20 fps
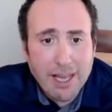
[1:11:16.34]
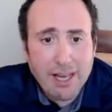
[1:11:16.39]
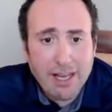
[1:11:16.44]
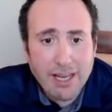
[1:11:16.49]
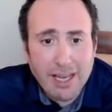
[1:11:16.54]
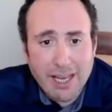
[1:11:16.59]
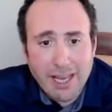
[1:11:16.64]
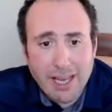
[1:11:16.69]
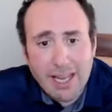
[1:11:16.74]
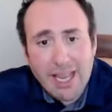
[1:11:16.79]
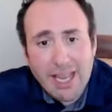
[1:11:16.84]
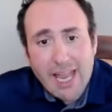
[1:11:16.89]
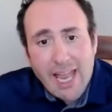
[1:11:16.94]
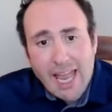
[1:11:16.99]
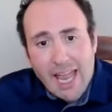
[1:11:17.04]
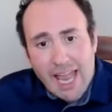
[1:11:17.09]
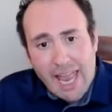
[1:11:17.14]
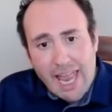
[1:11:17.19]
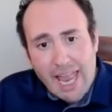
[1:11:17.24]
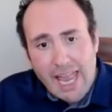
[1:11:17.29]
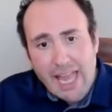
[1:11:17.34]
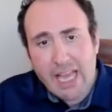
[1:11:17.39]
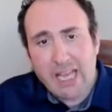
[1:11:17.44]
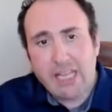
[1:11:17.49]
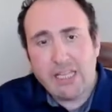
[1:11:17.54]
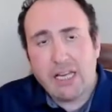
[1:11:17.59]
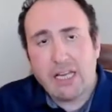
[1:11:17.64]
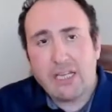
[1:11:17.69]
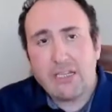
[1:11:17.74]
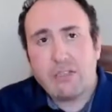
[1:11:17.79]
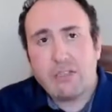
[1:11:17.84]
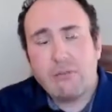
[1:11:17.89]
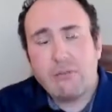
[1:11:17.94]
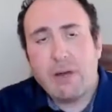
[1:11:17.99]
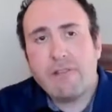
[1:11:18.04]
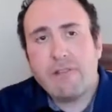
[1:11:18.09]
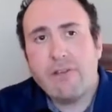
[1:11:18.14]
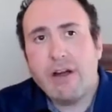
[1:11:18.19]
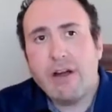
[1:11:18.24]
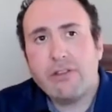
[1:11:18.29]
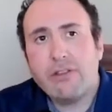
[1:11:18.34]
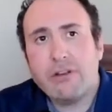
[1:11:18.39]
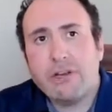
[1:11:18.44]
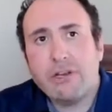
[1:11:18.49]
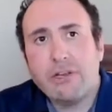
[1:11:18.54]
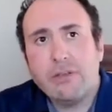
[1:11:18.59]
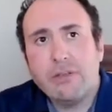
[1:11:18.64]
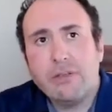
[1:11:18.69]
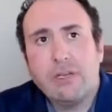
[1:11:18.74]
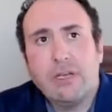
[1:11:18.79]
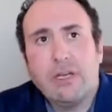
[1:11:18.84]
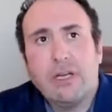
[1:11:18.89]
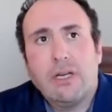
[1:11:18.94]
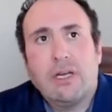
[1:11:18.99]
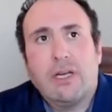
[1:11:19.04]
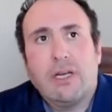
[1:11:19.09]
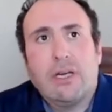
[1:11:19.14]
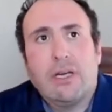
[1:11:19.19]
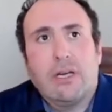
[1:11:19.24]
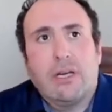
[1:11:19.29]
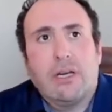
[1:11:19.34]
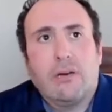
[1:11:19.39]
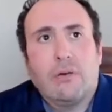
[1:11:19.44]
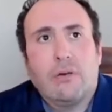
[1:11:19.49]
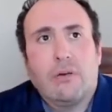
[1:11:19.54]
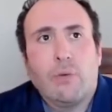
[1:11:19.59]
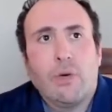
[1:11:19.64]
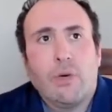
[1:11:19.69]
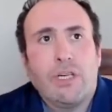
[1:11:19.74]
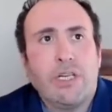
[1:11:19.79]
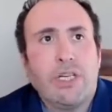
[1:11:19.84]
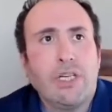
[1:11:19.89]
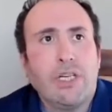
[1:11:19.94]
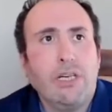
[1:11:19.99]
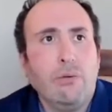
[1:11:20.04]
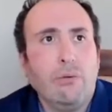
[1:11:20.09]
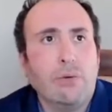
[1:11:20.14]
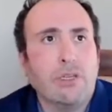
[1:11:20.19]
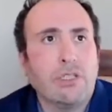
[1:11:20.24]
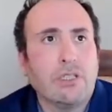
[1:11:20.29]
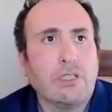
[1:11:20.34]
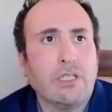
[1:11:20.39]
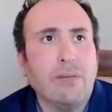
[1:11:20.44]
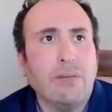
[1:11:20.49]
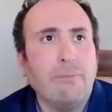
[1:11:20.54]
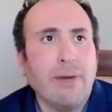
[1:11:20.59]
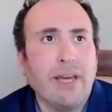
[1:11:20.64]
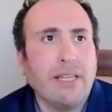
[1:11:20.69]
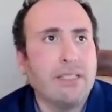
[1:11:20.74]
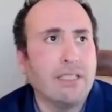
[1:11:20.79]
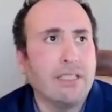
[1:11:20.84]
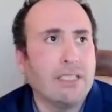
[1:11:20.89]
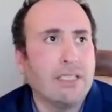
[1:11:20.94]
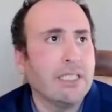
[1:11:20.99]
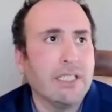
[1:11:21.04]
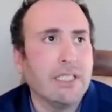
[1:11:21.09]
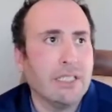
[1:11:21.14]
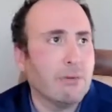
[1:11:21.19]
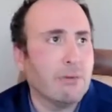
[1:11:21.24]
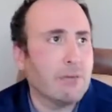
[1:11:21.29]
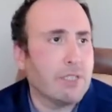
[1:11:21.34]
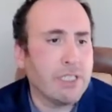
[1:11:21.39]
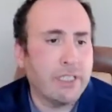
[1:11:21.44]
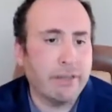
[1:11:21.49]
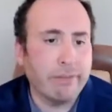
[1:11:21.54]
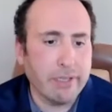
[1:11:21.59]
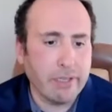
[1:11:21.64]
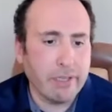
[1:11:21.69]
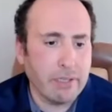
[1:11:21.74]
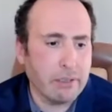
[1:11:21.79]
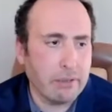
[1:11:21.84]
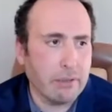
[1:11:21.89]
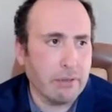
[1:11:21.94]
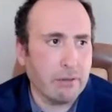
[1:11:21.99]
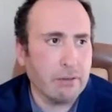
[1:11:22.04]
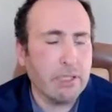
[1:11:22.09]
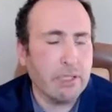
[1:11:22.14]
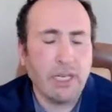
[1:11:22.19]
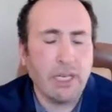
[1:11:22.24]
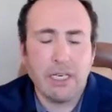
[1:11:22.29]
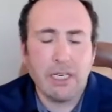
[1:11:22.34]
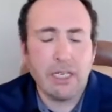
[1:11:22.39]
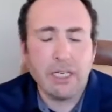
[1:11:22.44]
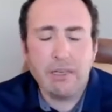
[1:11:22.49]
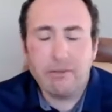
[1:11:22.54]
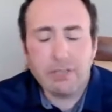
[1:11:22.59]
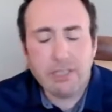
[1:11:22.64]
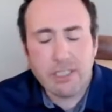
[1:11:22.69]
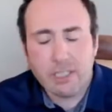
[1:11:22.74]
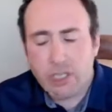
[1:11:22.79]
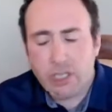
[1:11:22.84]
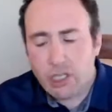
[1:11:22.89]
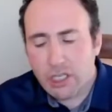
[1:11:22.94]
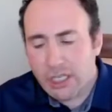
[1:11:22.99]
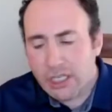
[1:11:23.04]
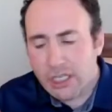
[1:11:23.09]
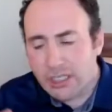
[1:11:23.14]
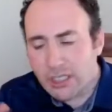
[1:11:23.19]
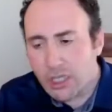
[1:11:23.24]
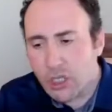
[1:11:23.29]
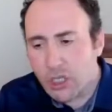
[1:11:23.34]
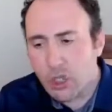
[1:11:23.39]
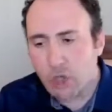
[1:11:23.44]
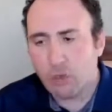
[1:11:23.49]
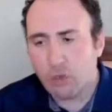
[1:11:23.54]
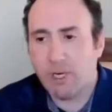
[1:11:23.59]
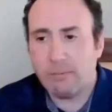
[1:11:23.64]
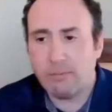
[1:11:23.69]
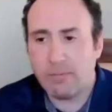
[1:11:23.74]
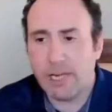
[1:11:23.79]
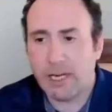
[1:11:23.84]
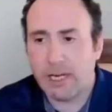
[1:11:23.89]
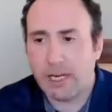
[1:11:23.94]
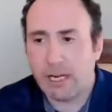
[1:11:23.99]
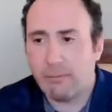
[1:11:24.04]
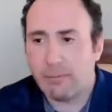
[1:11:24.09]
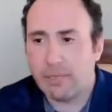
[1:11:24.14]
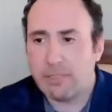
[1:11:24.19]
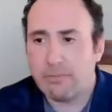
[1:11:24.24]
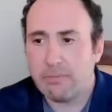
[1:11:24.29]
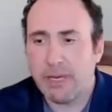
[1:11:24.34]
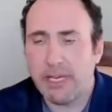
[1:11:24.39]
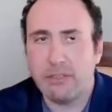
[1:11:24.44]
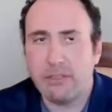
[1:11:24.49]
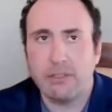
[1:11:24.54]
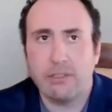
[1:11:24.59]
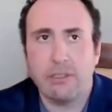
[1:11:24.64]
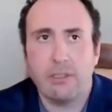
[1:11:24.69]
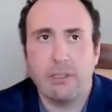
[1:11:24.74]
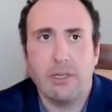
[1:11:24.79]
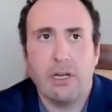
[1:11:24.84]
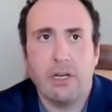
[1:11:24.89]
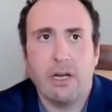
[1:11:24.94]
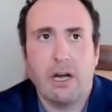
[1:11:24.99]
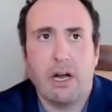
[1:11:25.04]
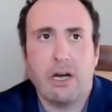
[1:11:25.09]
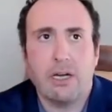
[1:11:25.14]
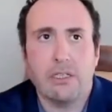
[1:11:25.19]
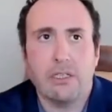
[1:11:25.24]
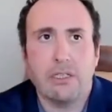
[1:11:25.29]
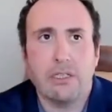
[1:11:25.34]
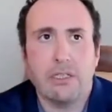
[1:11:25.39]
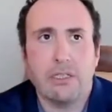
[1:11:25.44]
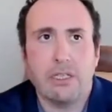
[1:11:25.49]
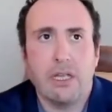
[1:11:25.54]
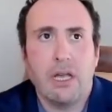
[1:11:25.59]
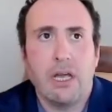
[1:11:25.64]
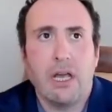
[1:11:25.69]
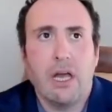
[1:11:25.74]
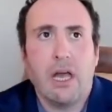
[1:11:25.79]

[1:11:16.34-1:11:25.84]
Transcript: Okay. And uh, so my father, when he was, he painted since he was seven years old, and he was, he's he's incredibly accomplished painter, artist.